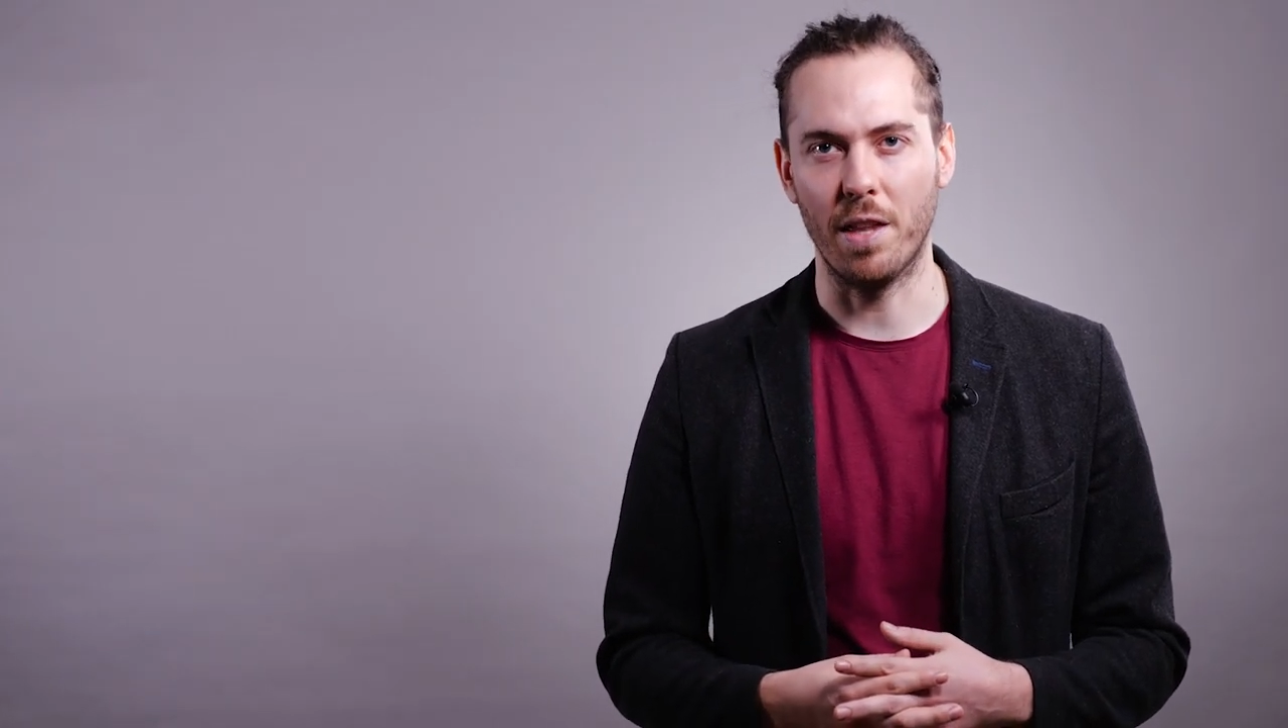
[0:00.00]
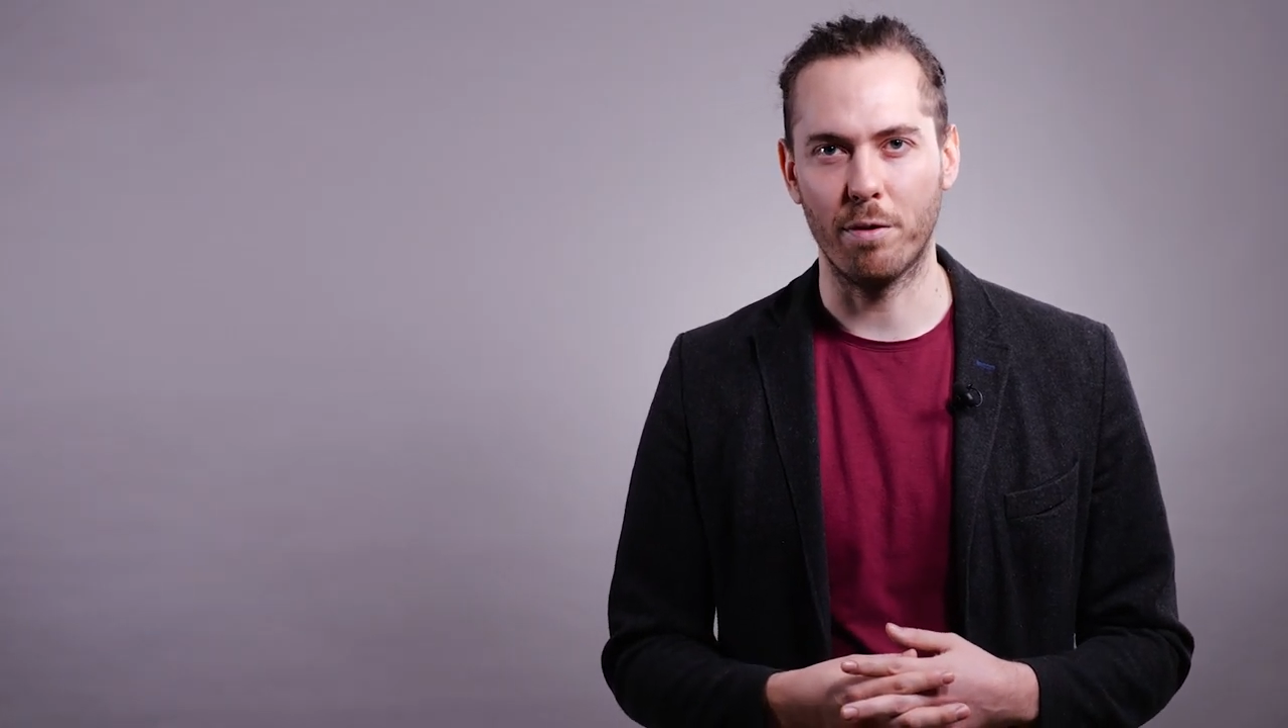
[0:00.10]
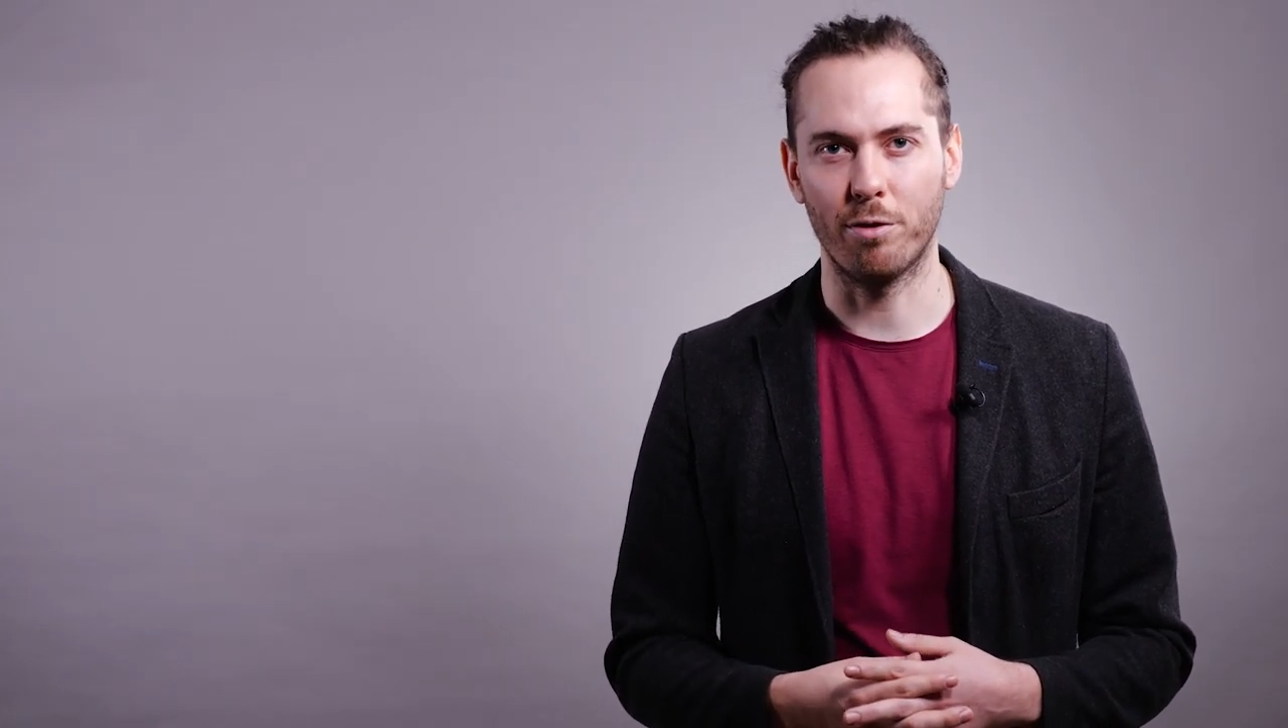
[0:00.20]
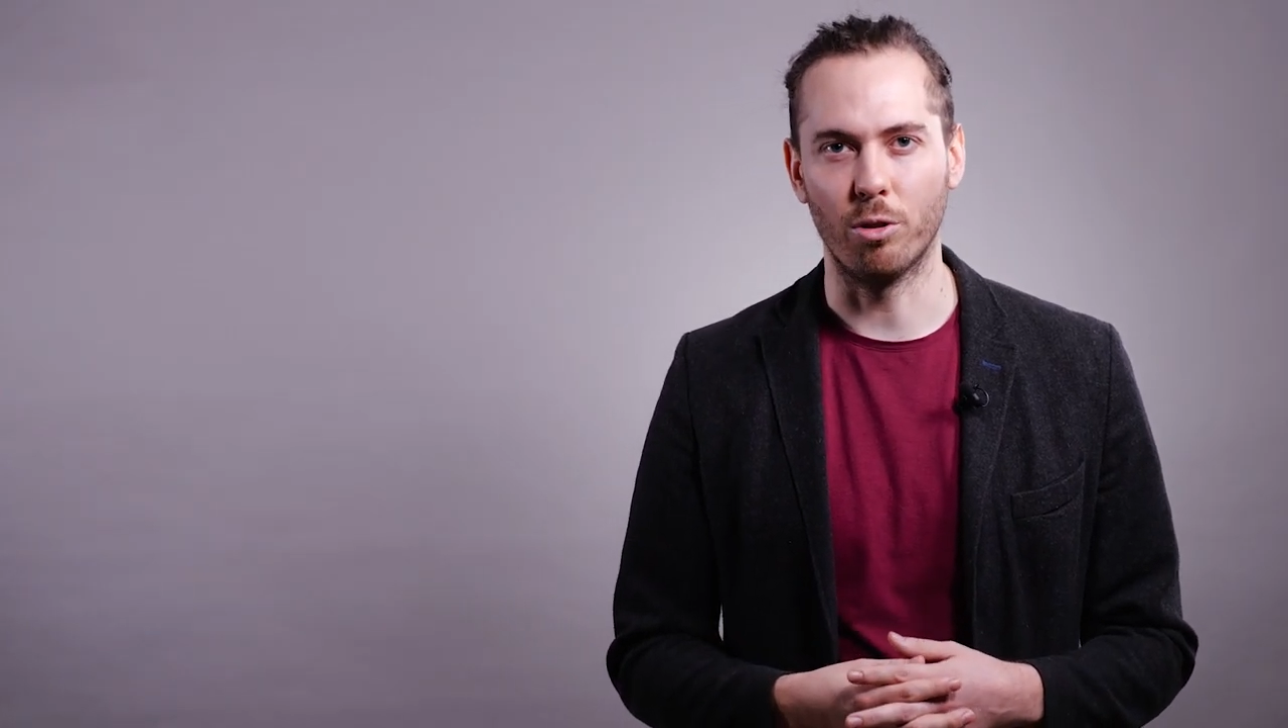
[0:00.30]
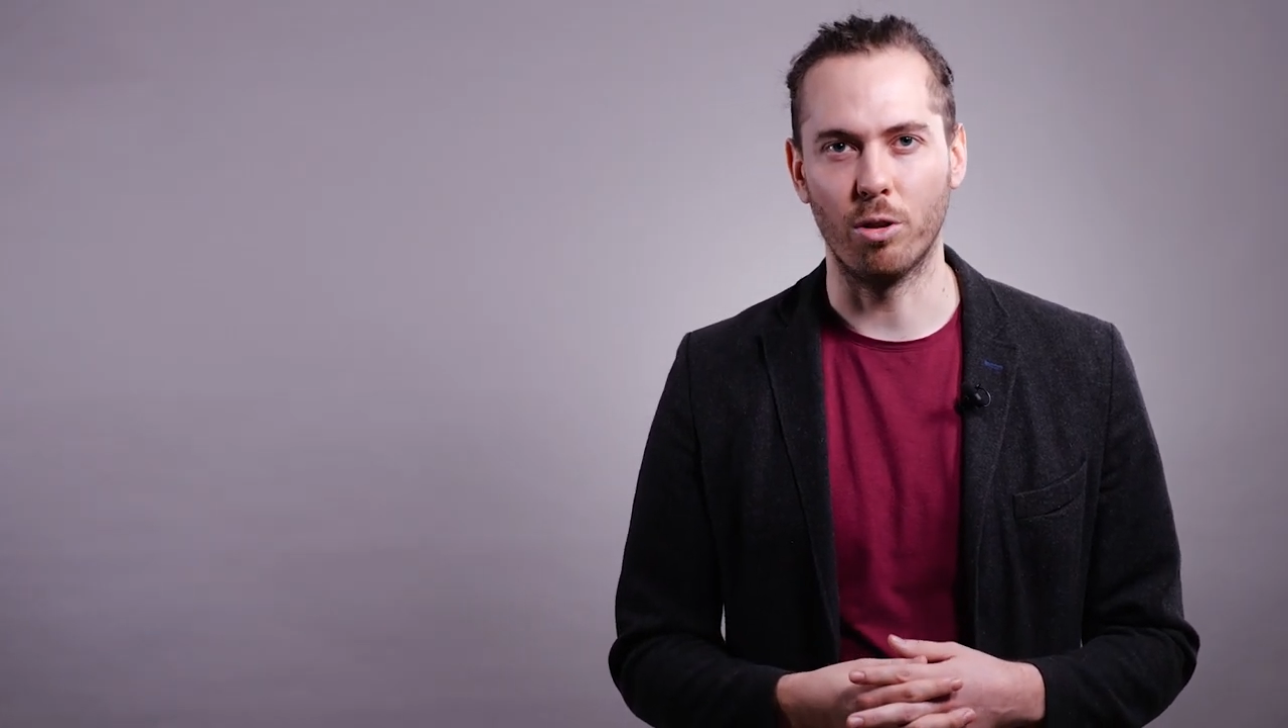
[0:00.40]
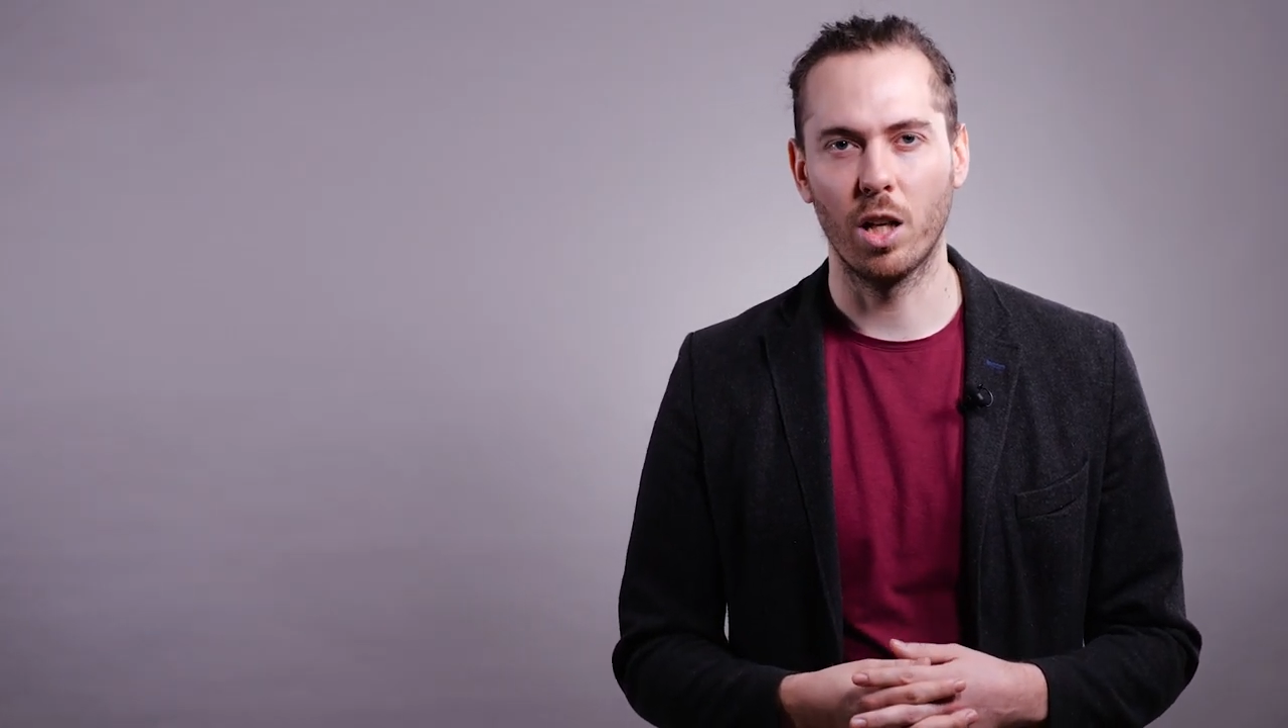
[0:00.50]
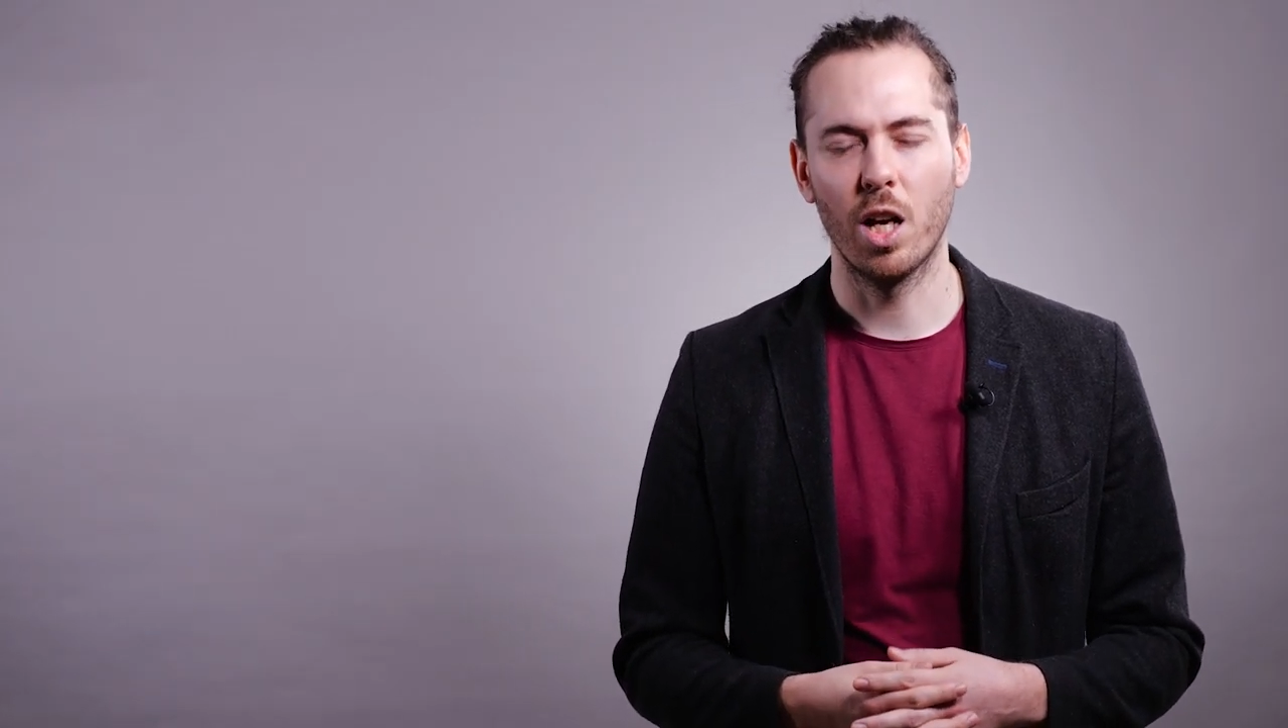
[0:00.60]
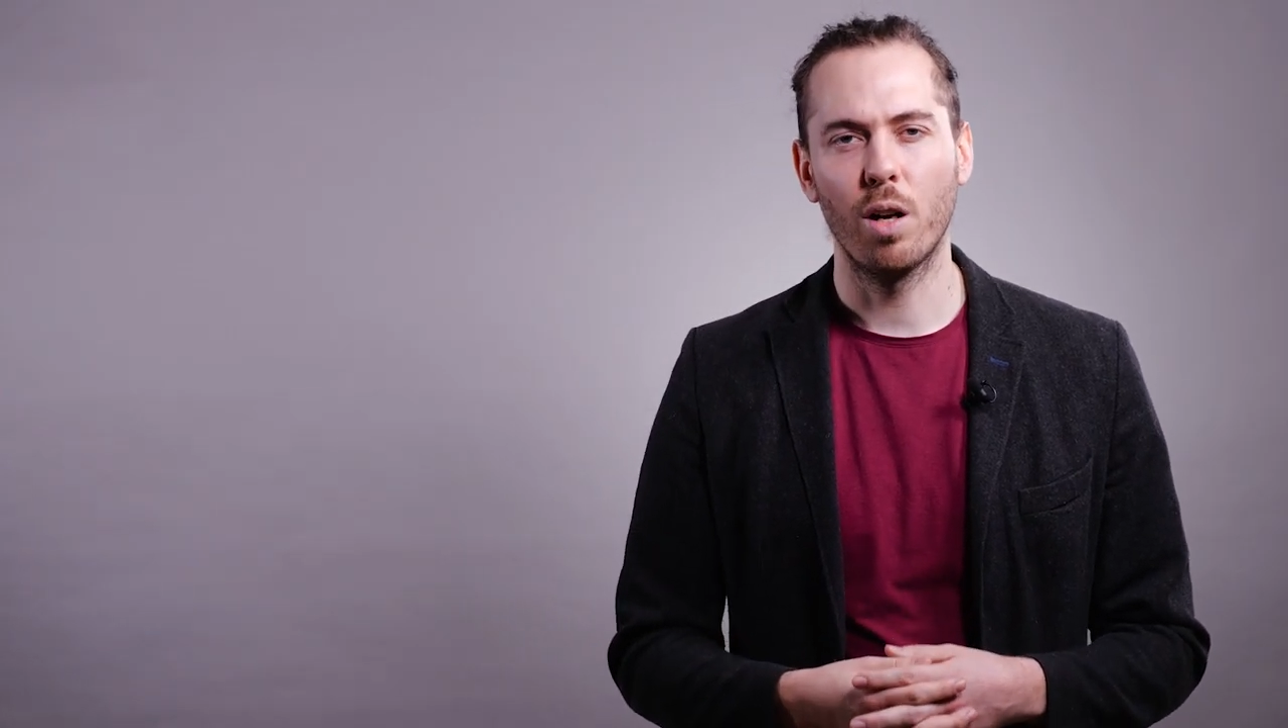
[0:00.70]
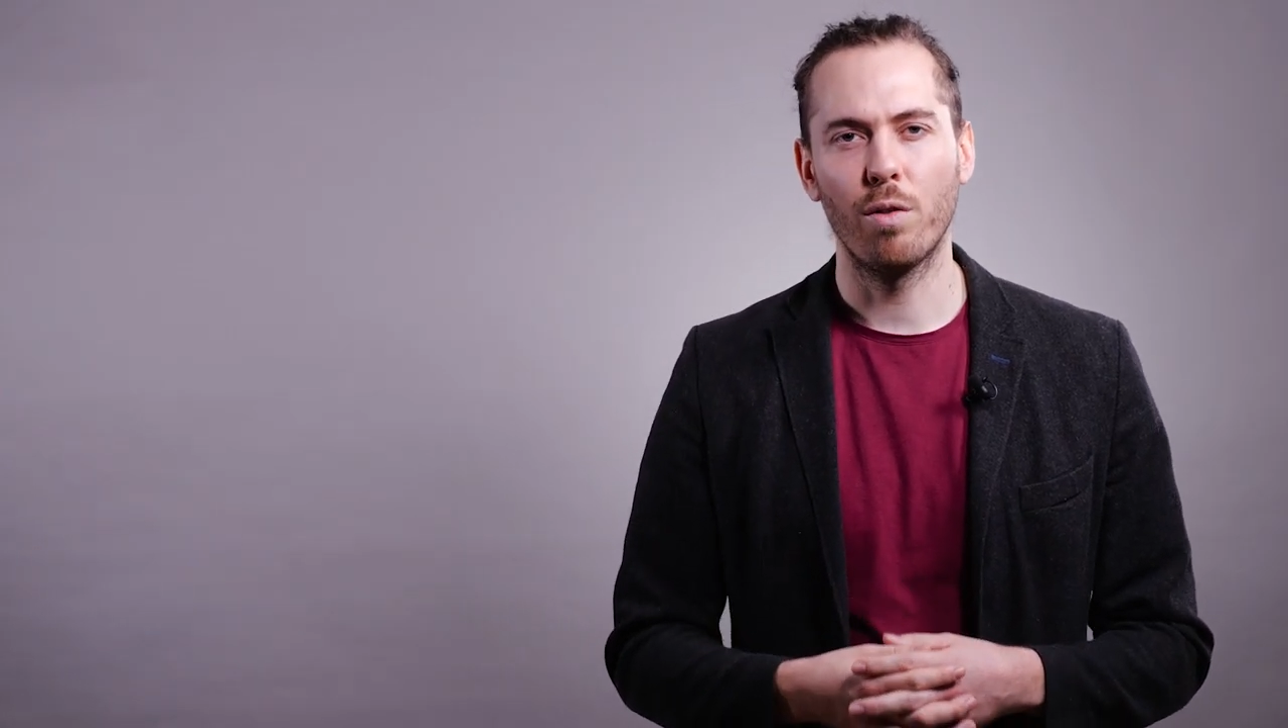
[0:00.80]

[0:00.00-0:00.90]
therefore,